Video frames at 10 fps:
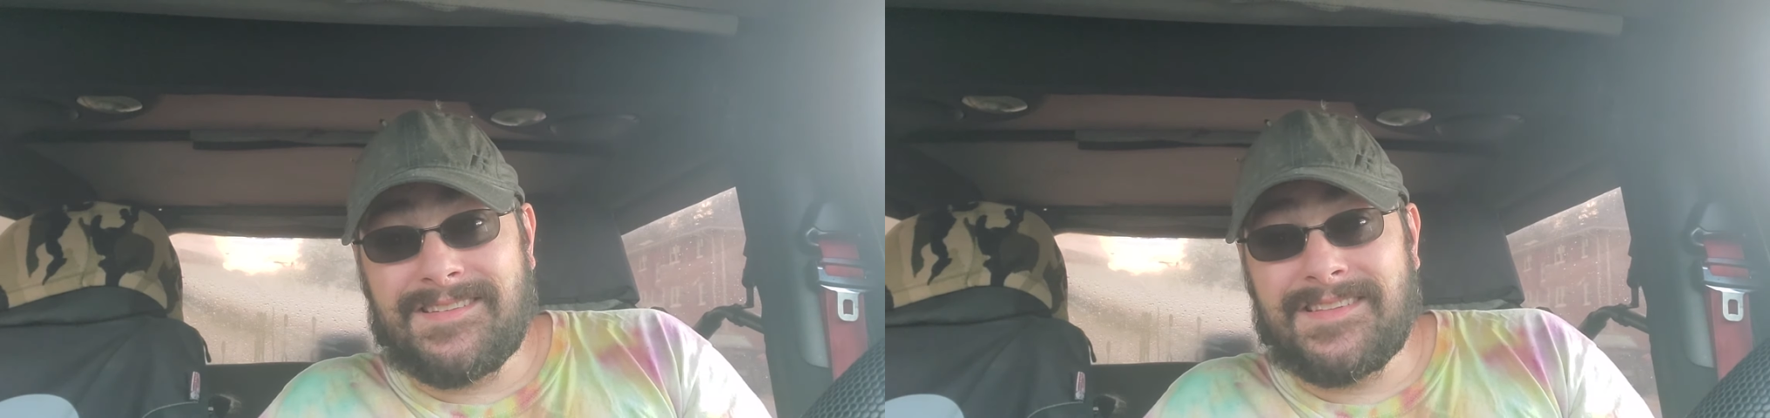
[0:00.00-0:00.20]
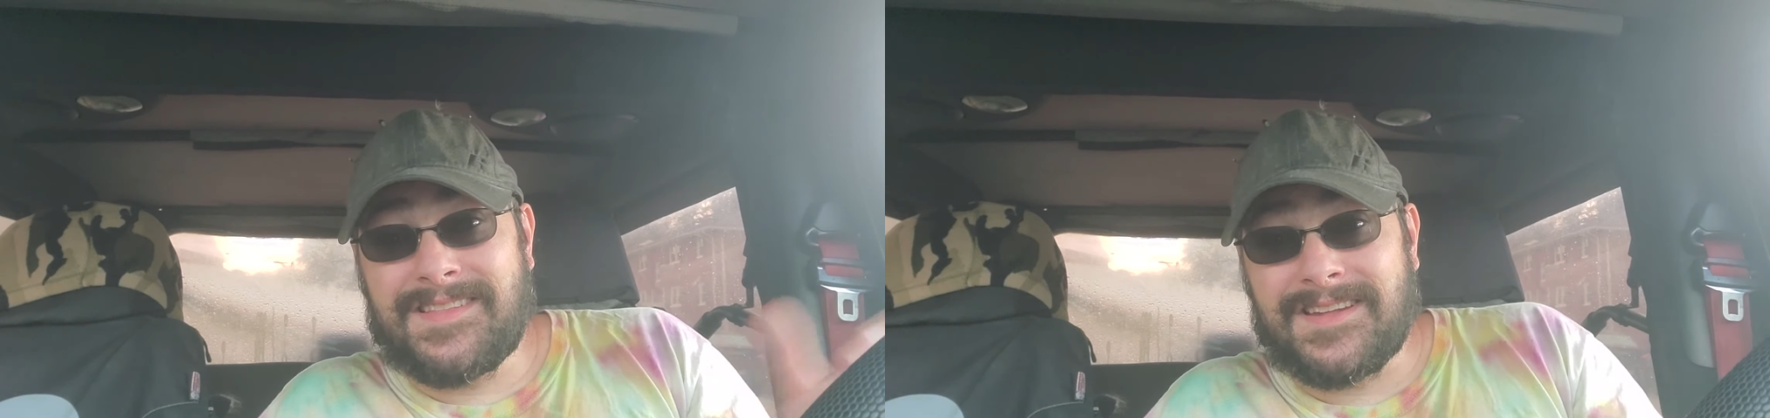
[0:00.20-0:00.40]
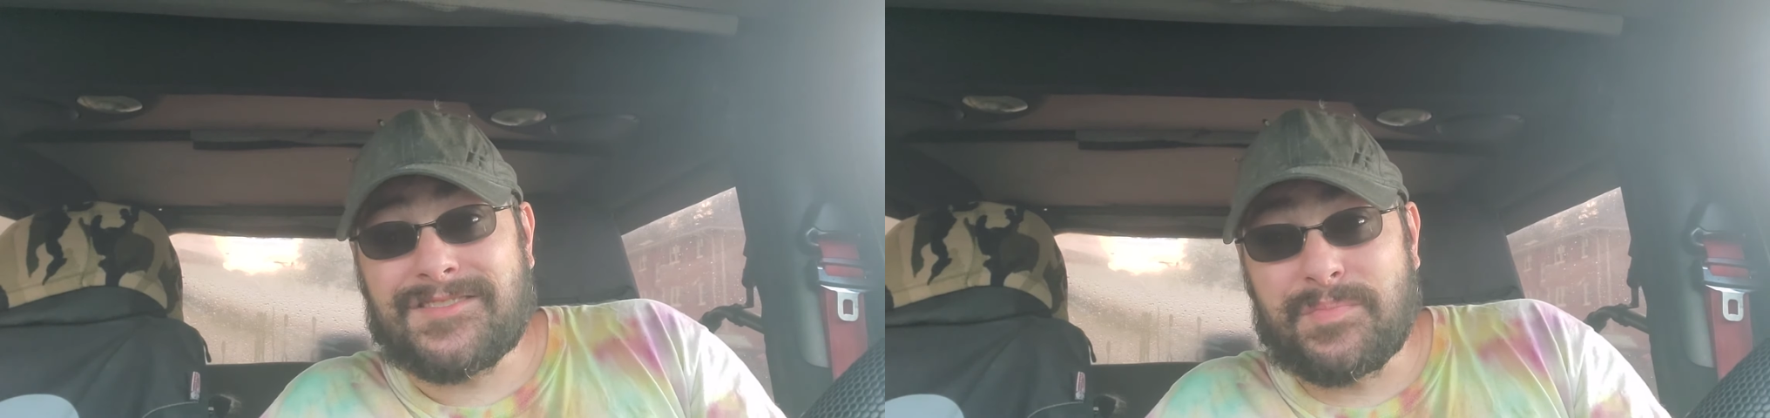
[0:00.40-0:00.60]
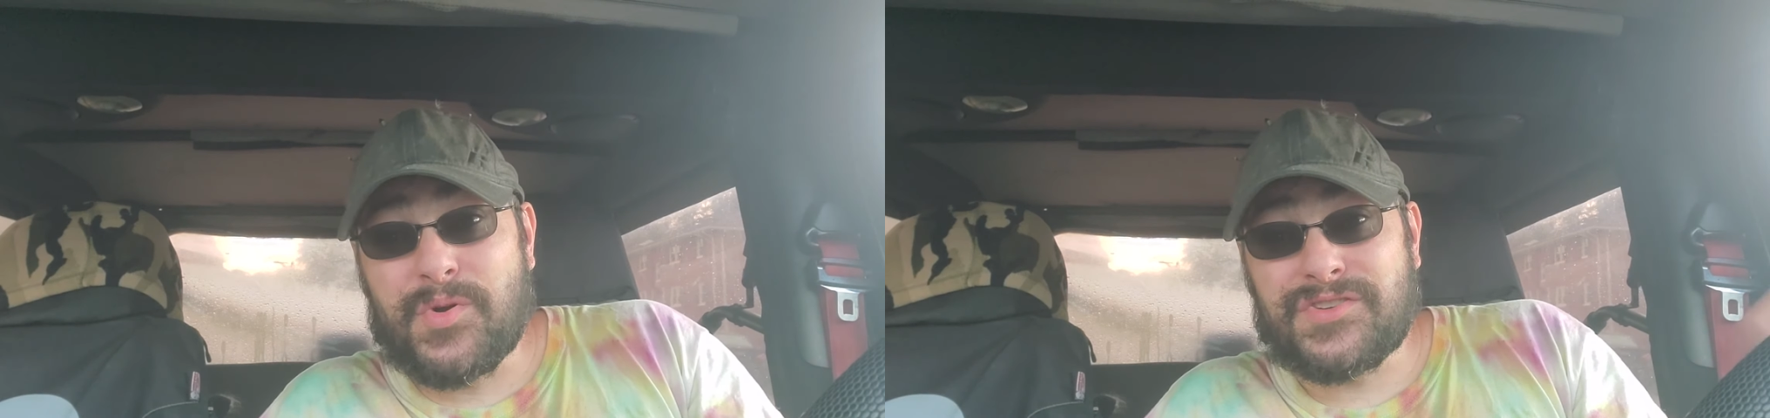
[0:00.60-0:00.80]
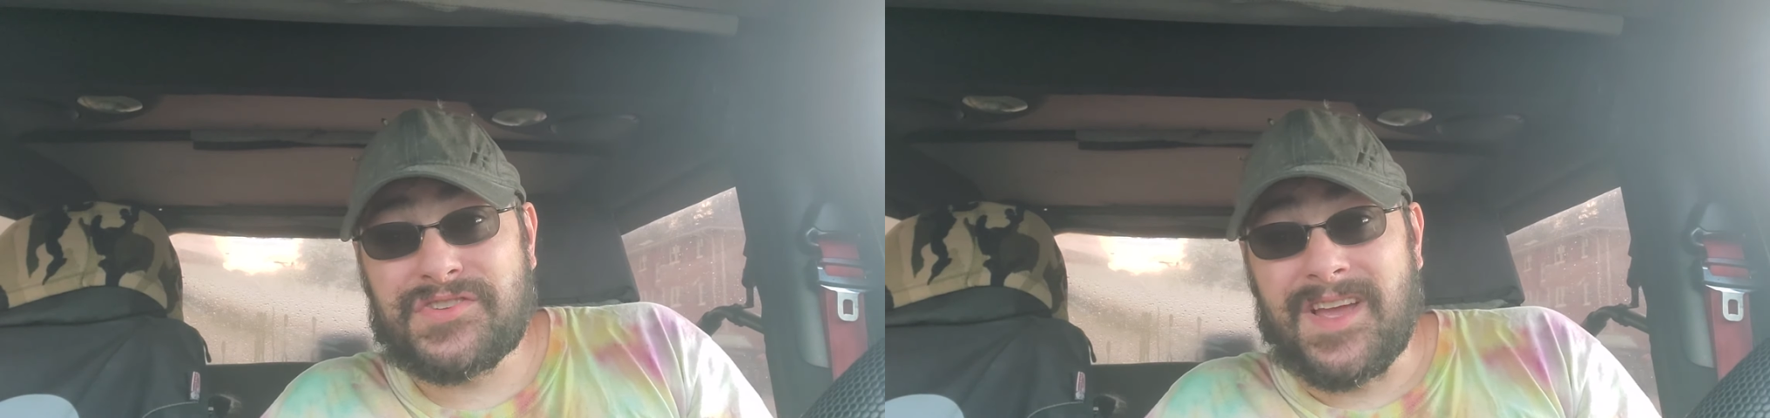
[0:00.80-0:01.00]
that
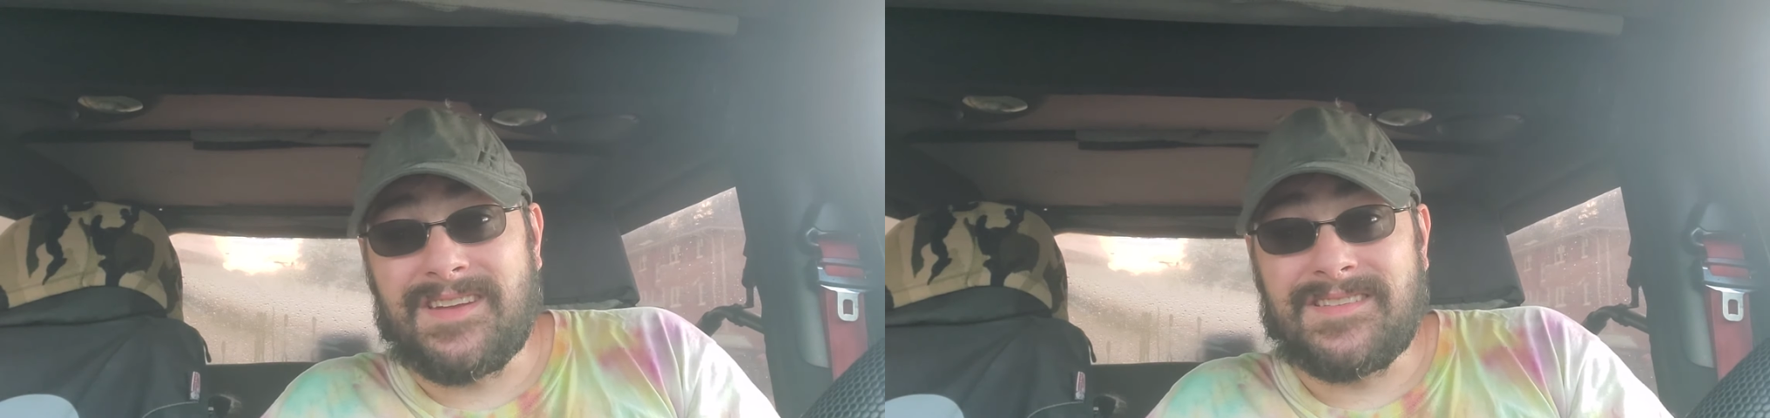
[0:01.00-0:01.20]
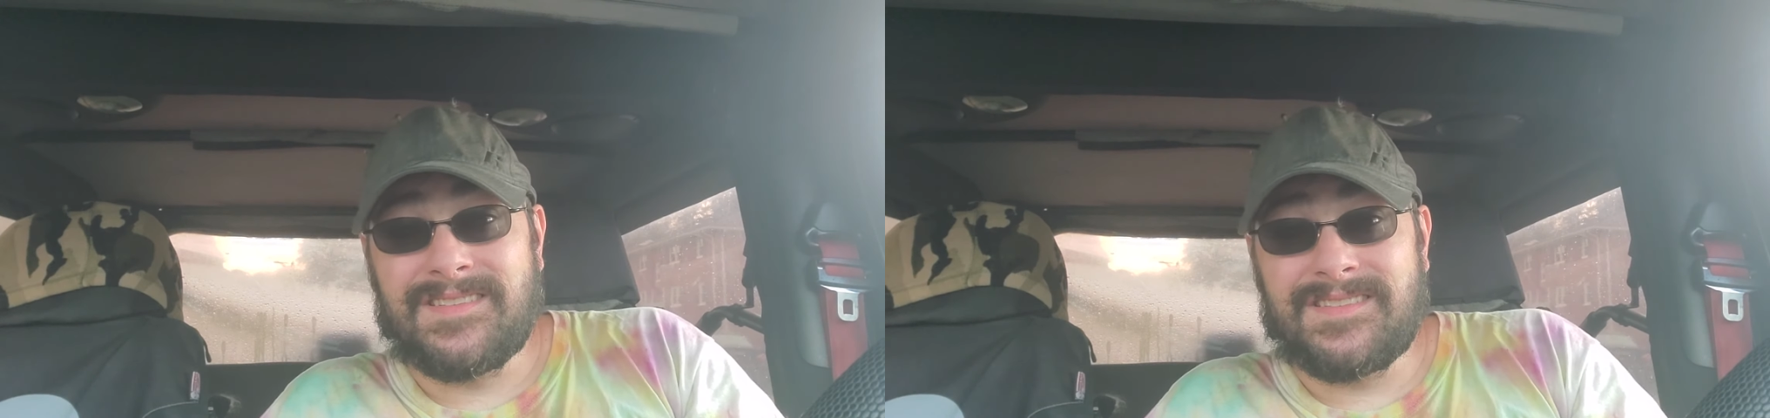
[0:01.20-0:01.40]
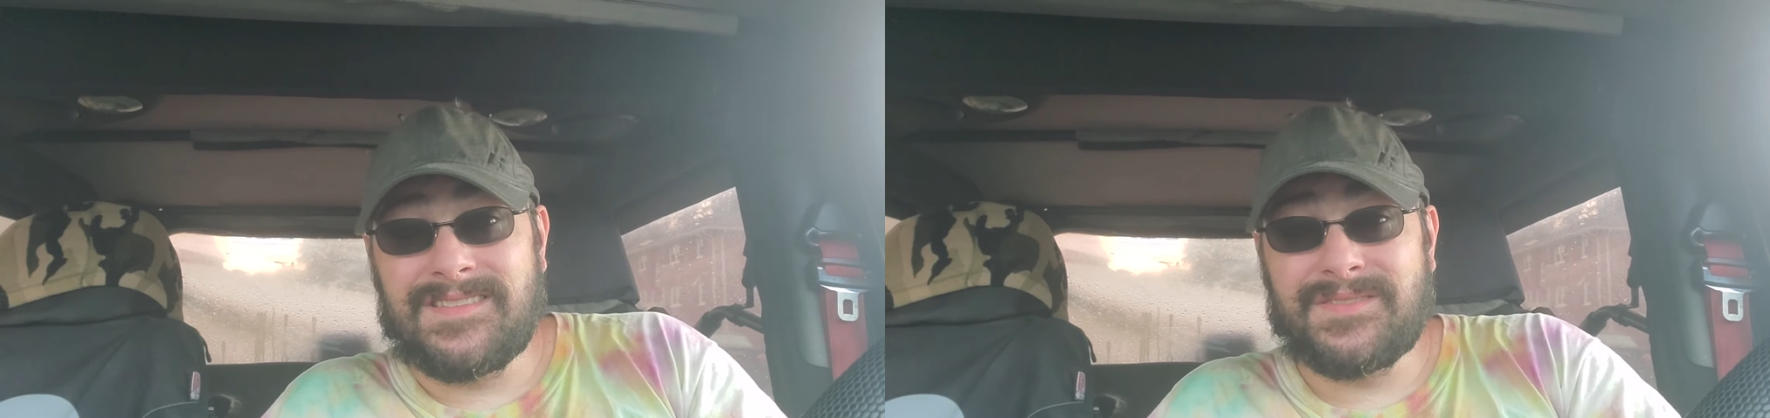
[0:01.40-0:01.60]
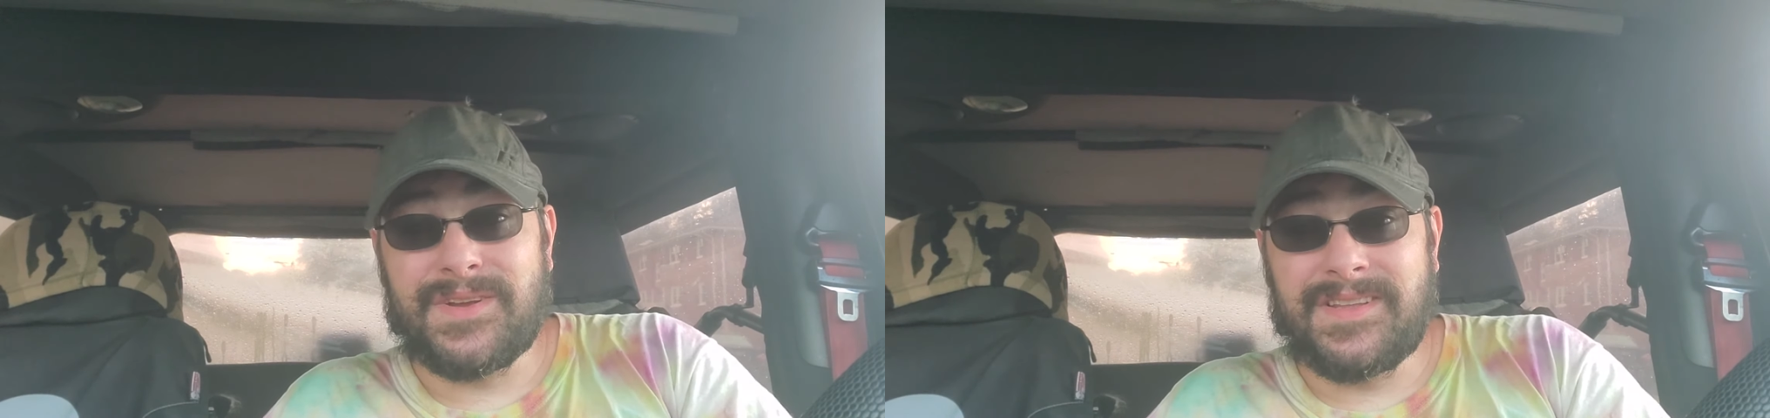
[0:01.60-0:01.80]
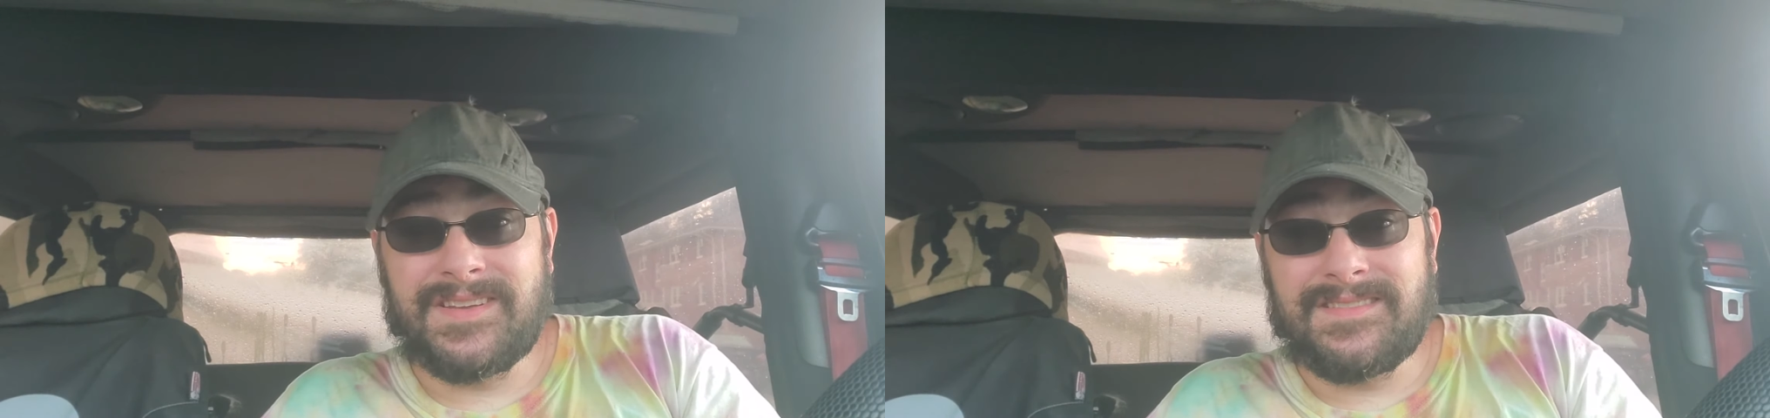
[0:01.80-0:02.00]
supports China.
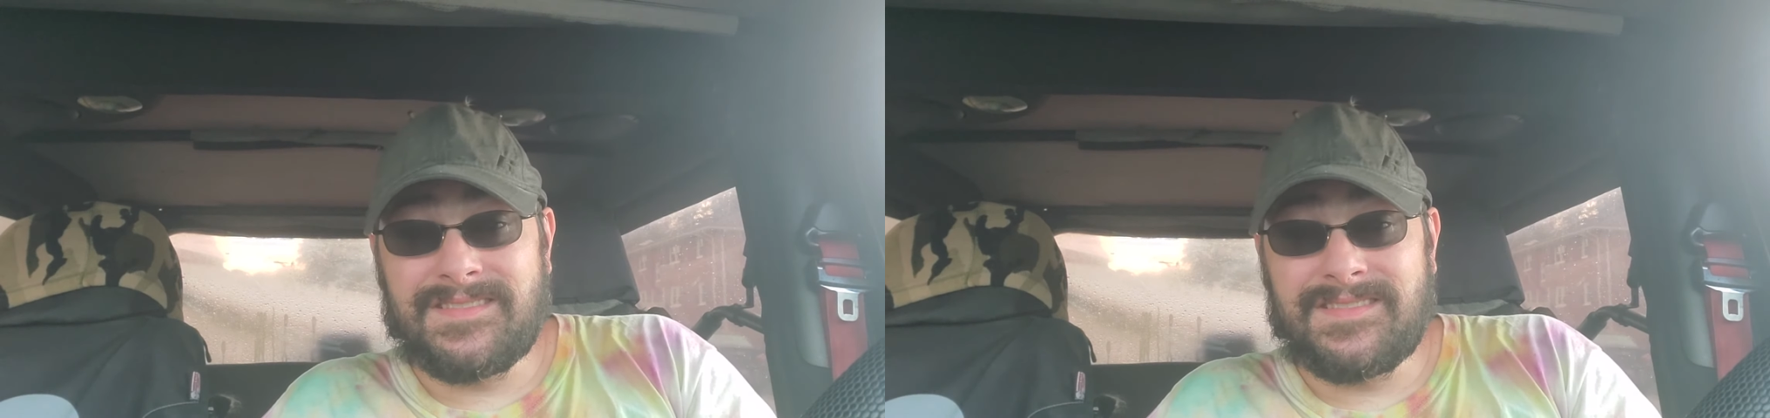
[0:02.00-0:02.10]
Really?